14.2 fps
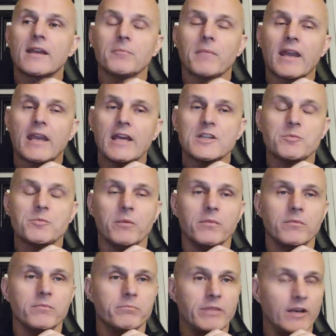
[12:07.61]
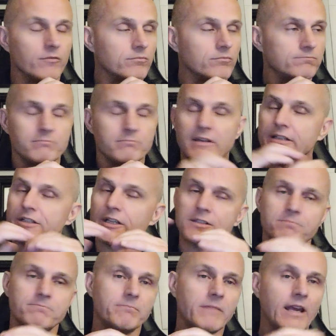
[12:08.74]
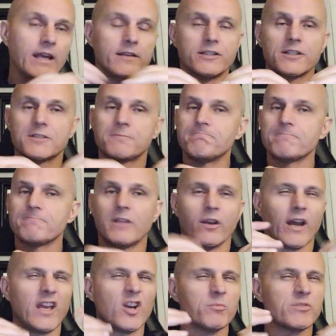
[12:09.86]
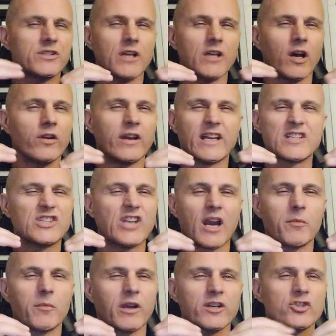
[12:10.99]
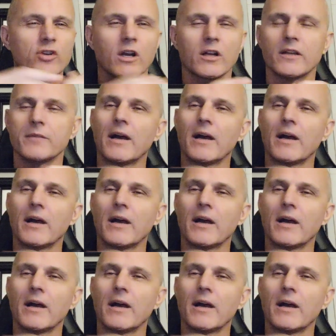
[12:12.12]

my kid's been, been just, man, just, you know, I hear him stuttering and stammering and struggling.